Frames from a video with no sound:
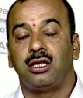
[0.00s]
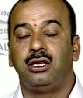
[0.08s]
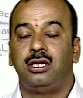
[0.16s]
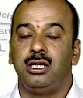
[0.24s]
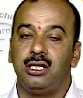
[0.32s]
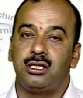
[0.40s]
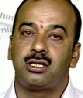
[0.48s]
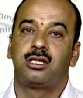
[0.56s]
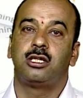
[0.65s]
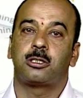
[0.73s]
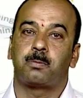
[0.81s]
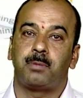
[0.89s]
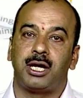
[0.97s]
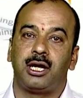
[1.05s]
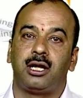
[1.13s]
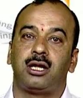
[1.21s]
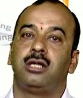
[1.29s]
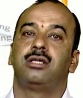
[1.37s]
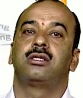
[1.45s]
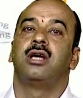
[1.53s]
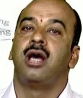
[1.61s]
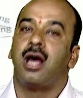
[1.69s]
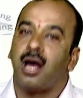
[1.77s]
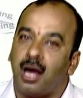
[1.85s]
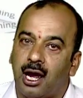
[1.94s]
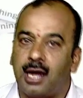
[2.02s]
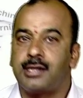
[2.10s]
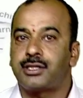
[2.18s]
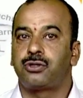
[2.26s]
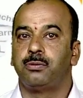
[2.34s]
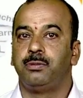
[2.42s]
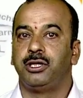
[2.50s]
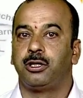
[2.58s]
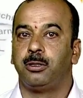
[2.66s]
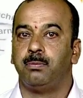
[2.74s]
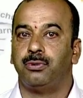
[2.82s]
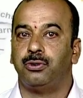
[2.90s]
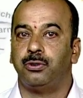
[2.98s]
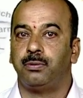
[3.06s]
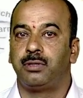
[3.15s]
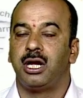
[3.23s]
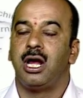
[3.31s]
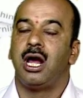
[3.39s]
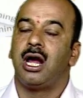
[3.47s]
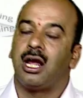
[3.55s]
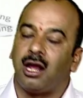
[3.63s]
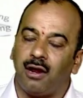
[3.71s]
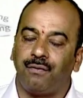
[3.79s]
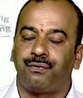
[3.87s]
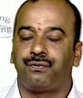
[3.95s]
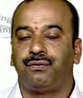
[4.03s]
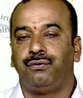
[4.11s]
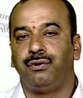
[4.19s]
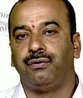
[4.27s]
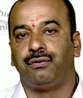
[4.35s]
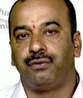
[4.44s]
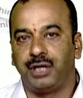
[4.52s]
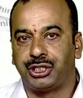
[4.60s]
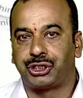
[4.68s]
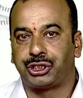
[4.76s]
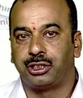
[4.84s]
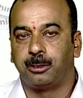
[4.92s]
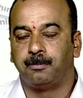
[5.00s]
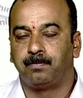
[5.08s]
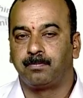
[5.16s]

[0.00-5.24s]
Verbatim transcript: these disparities has to be removed if we wish